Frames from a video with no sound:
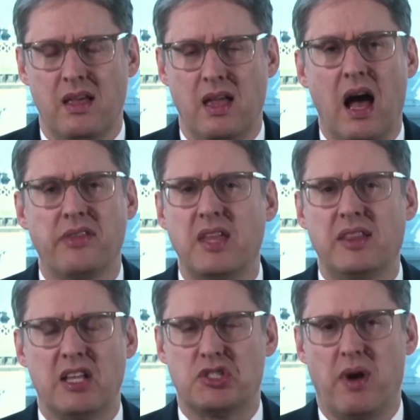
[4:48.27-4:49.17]
Yeah, I think
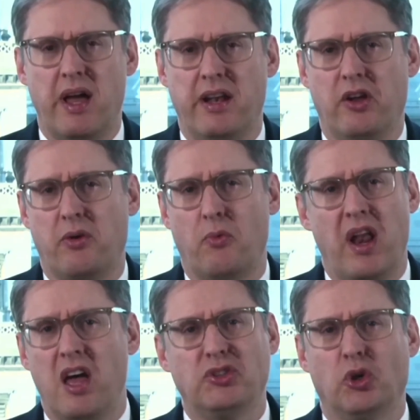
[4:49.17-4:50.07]
that's right. Look, when
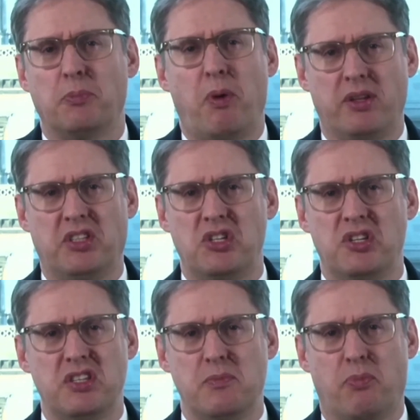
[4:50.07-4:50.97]
I talk to
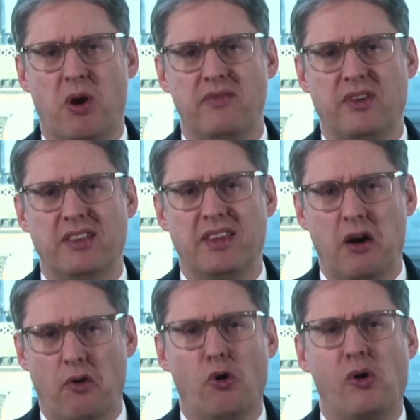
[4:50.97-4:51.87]
politicians in private,
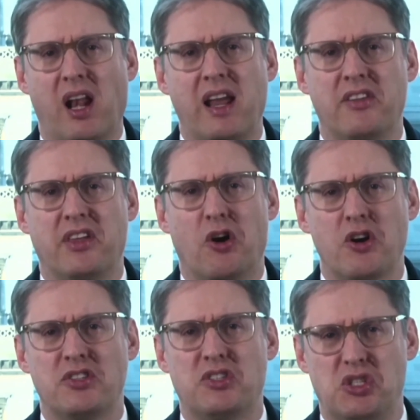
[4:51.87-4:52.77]
they're all clear that
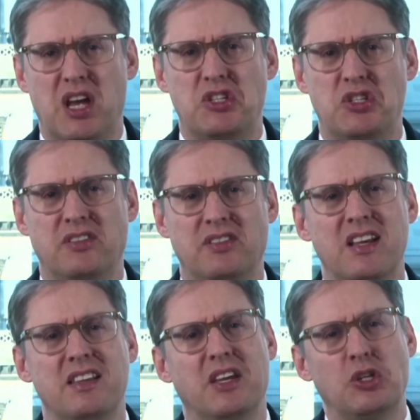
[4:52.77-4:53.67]
our suggestion
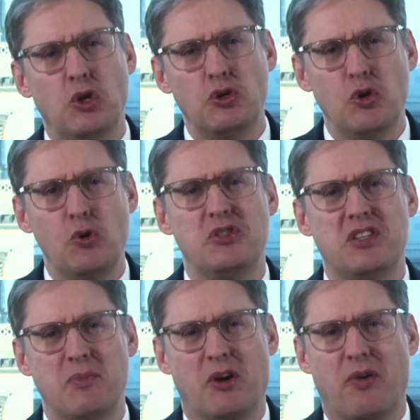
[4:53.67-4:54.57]
that you use
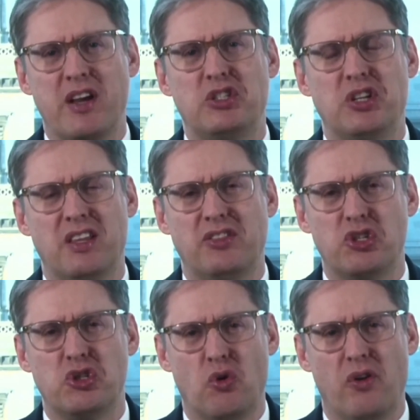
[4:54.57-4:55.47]
immigration in the
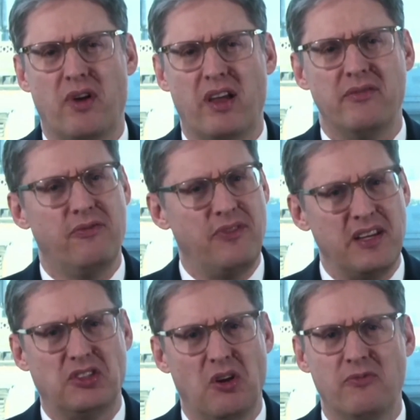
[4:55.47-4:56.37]
short run,
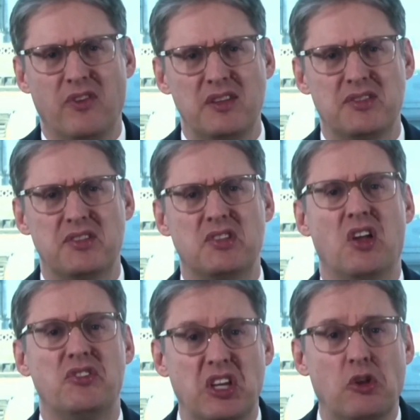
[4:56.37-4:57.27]
fixed-term visas,
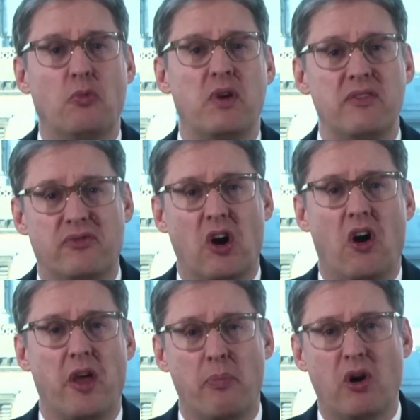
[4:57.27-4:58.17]
until we've
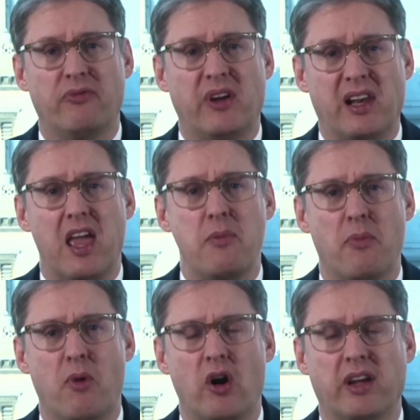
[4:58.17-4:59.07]
got a perfect labour
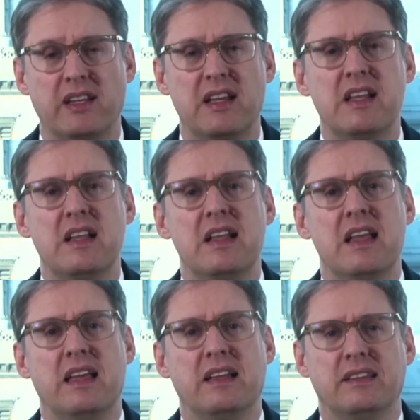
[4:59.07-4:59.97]
market,
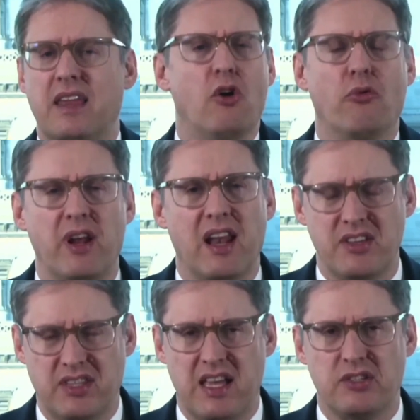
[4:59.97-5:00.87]
They all
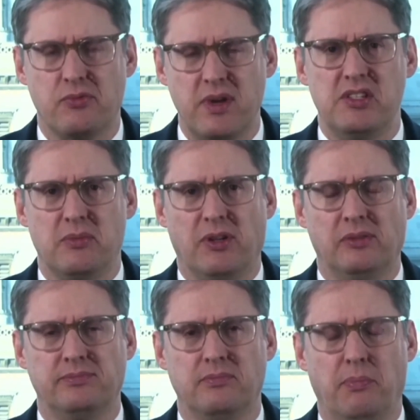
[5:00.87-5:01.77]
realise that's
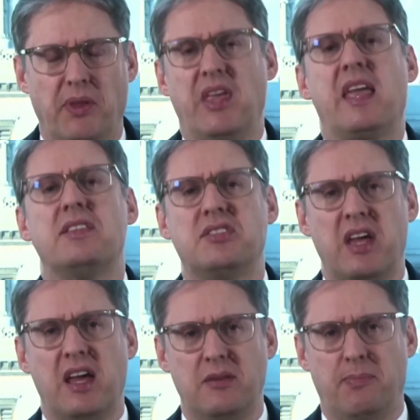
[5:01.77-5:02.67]
reasonable, but they can't
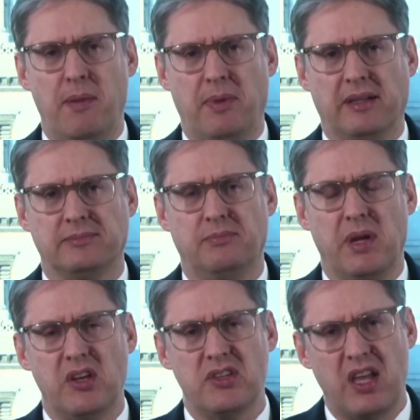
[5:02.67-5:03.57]
say it in public
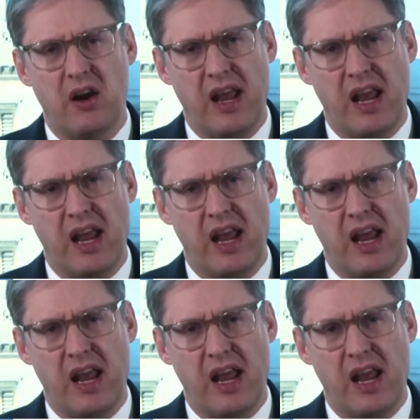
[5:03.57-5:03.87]
because they're